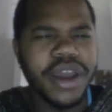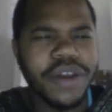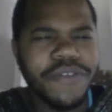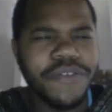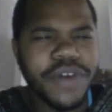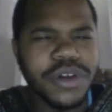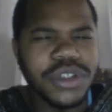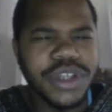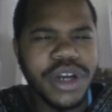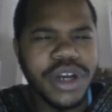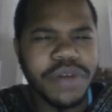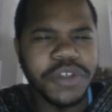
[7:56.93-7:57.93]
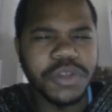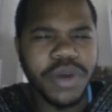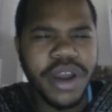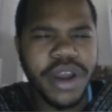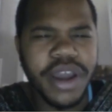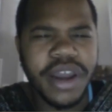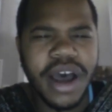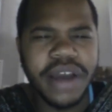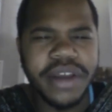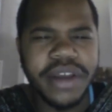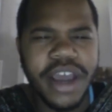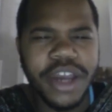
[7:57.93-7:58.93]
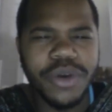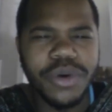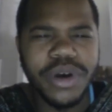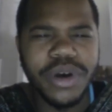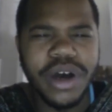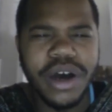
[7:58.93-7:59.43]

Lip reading: In the first year of his reign, I, Daniel,